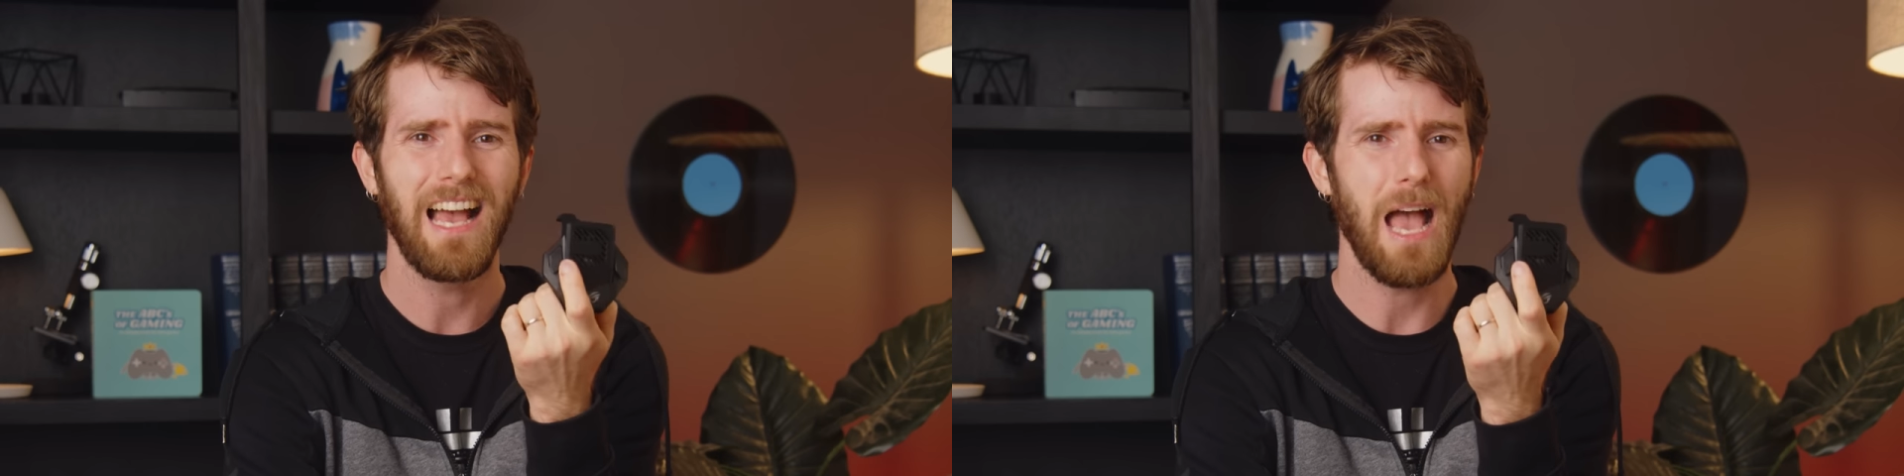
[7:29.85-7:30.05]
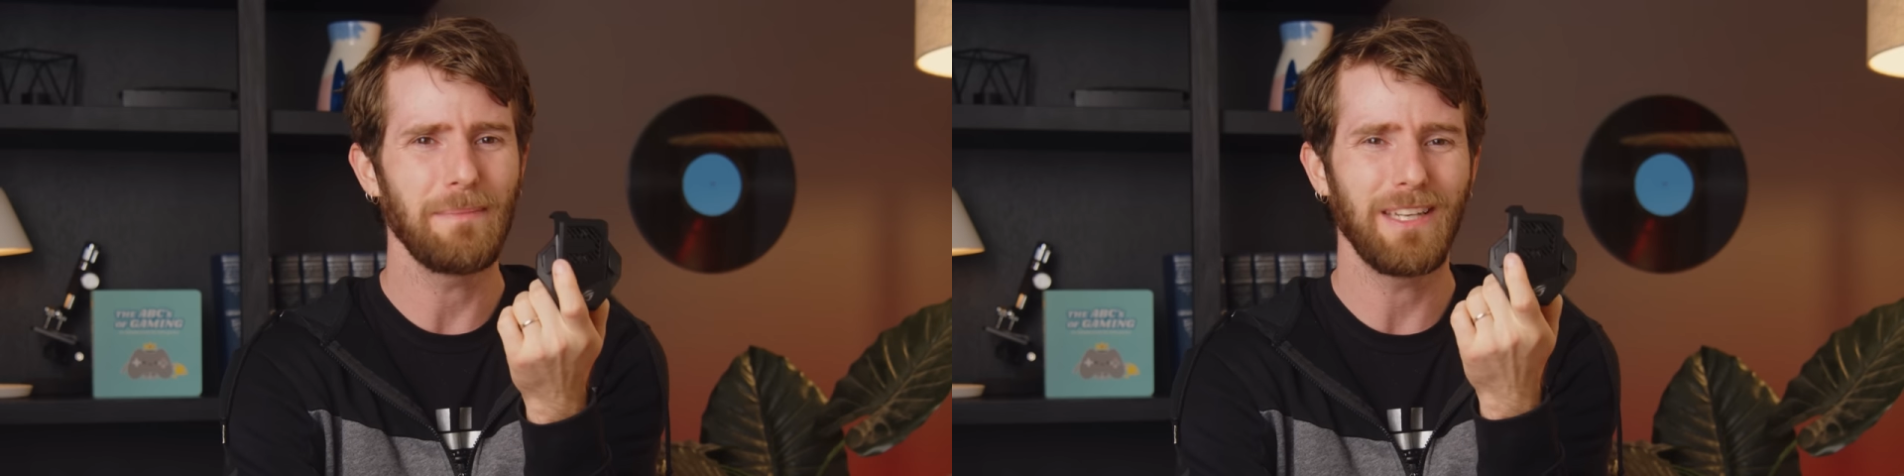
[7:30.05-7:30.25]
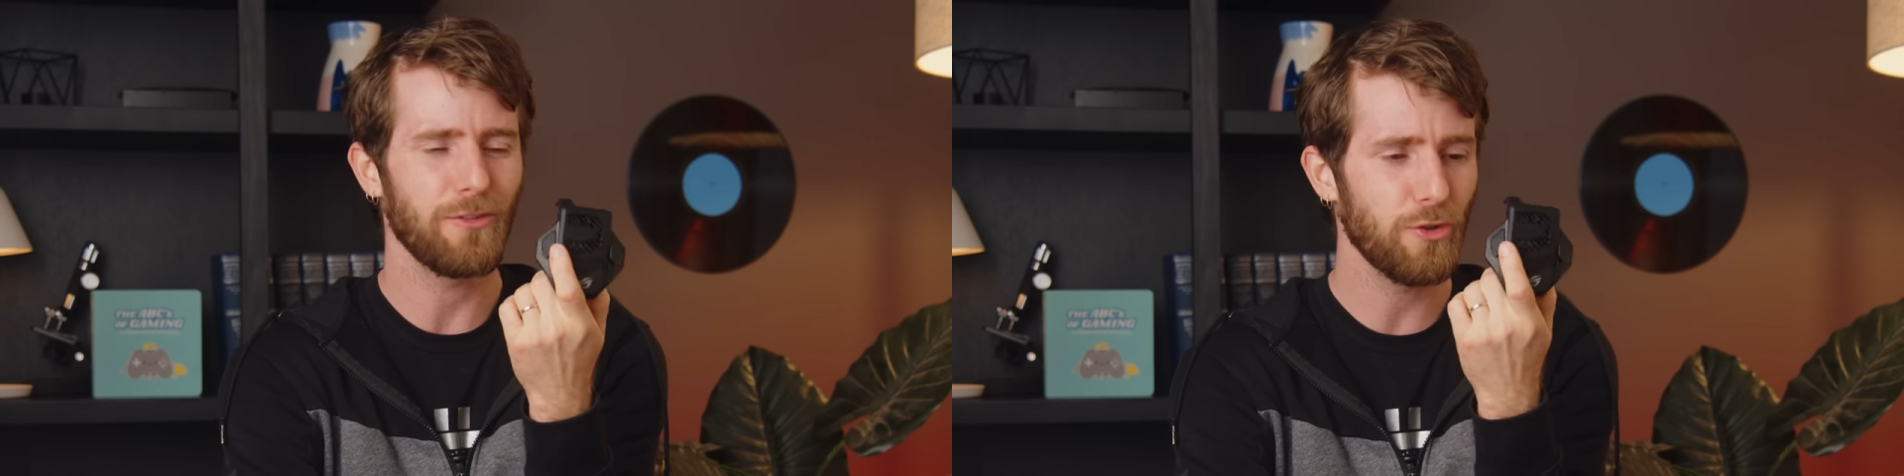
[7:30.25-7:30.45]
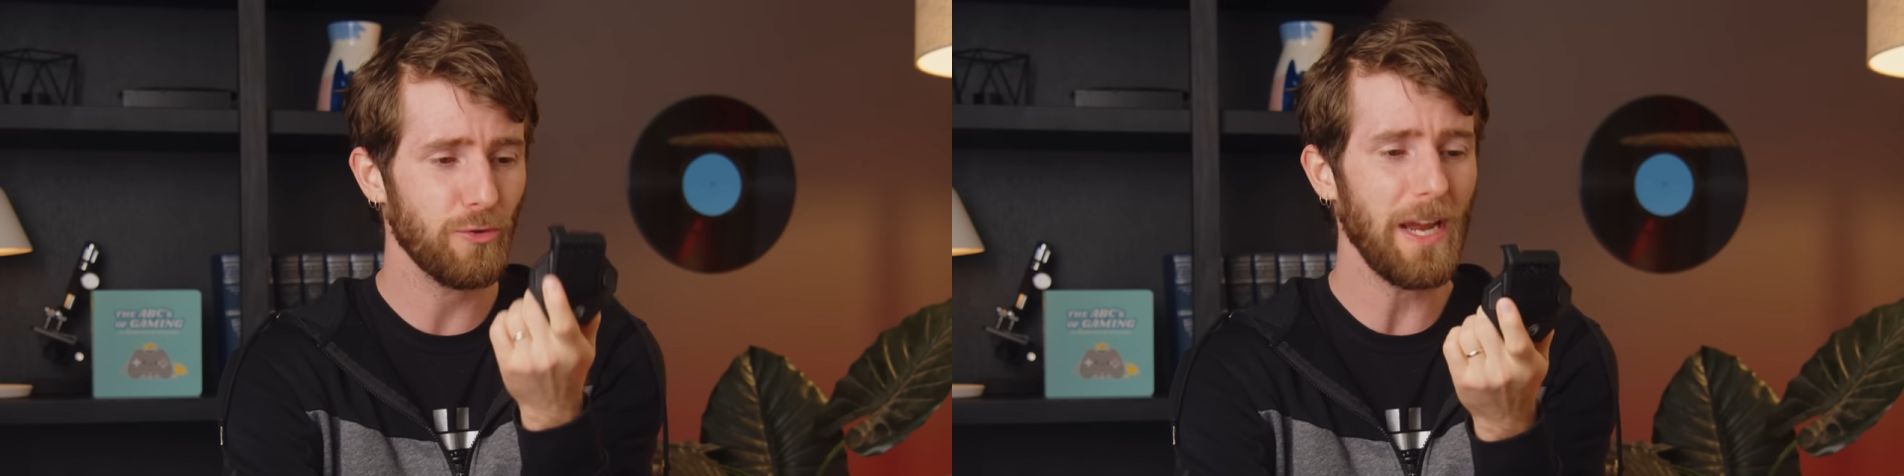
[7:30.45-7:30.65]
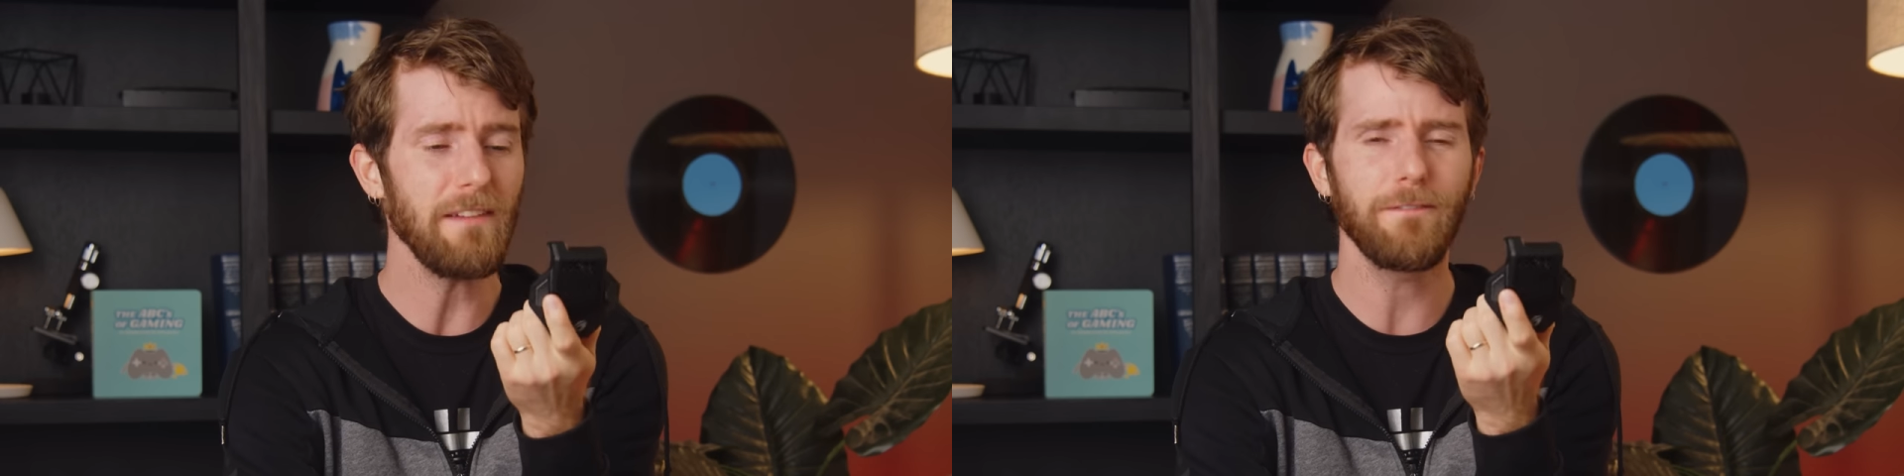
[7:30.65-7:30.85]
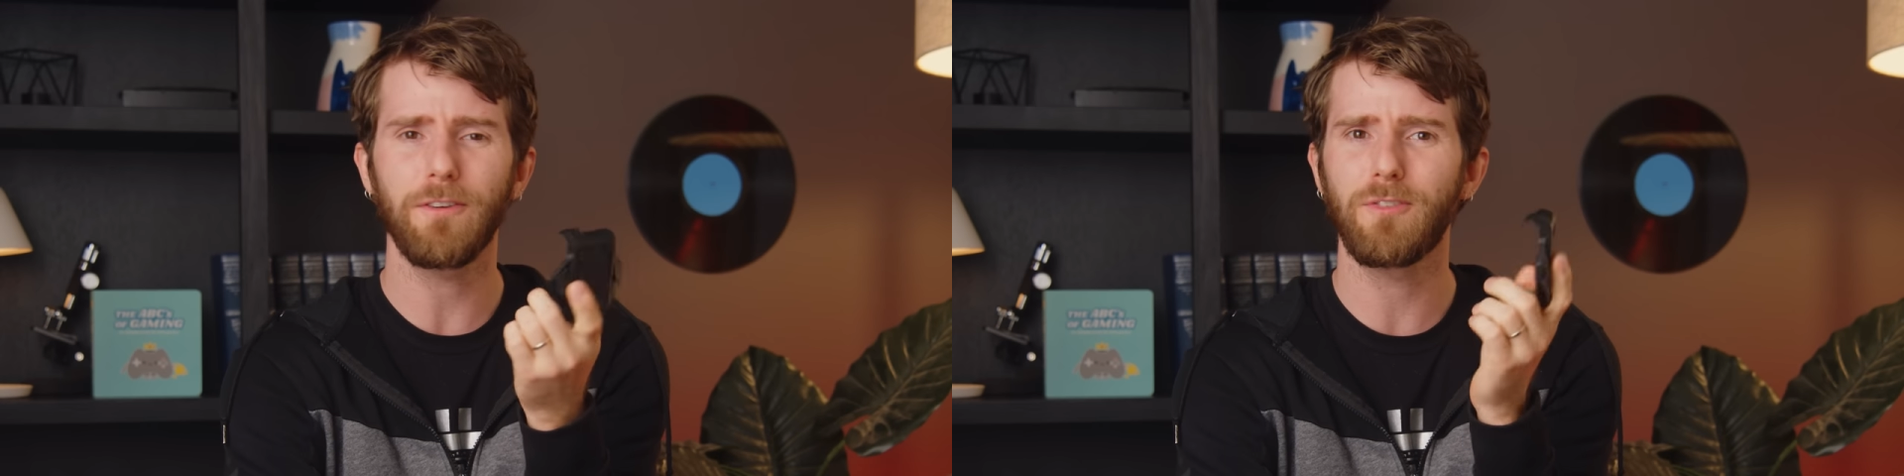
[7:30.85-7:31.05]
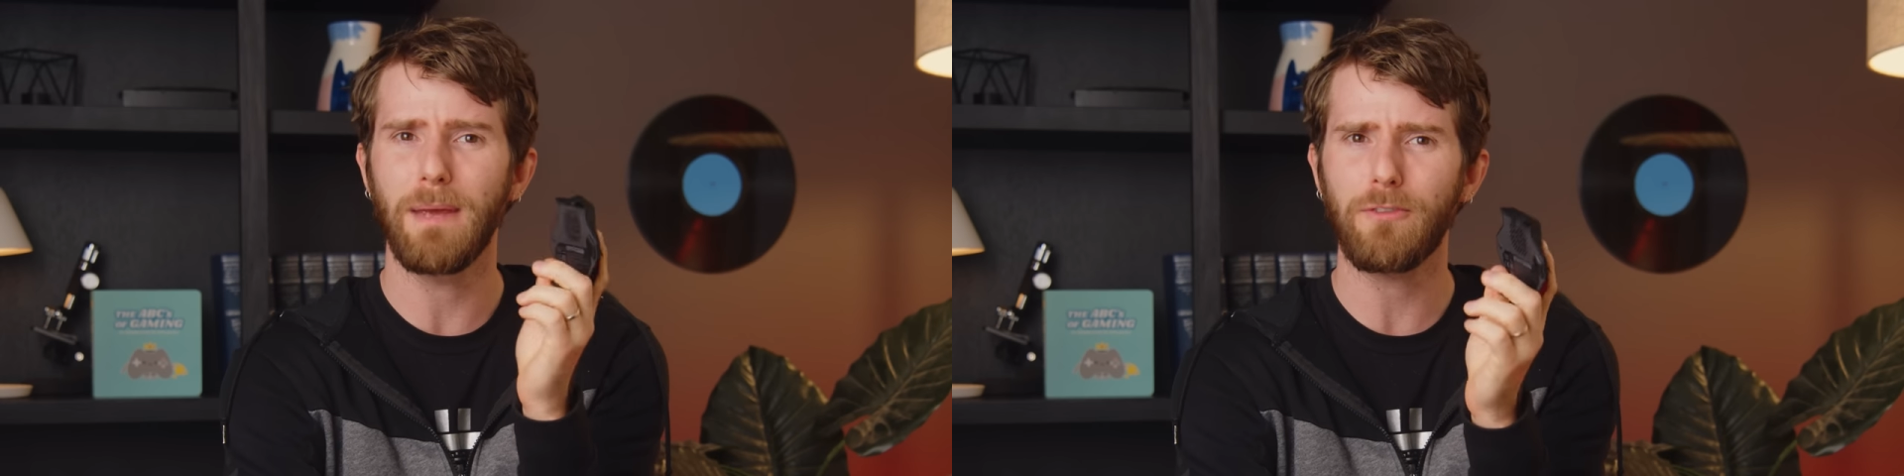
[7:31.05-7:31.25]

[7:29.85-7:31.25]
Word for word: I mean, it's great for some